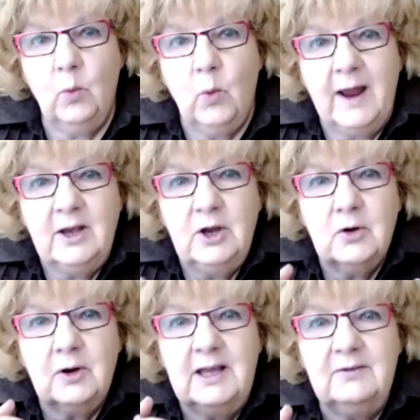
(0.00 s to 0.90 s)
when
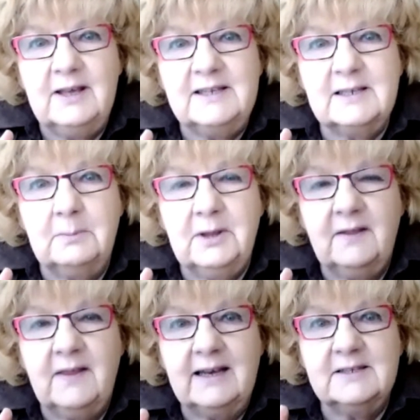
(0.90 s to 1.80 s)
you're giving
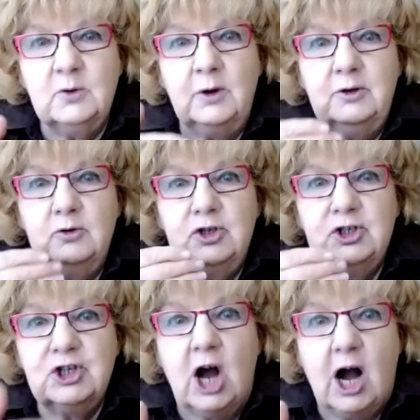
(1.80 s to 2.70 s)
something that is going to
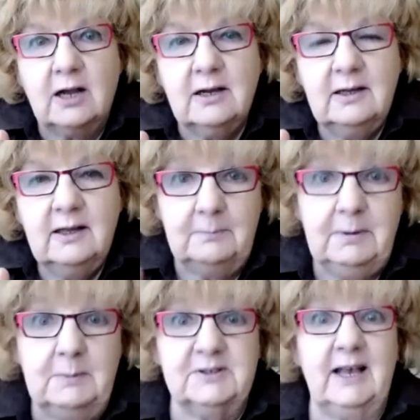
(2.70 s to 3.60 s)
shock, and
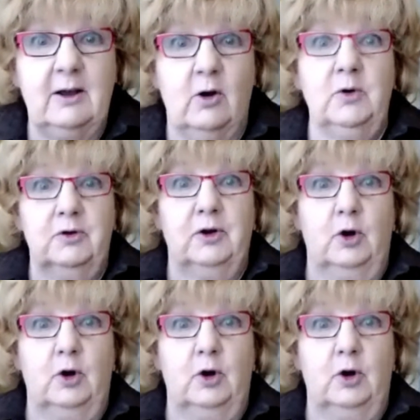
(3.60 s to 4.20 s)
people say, oh, you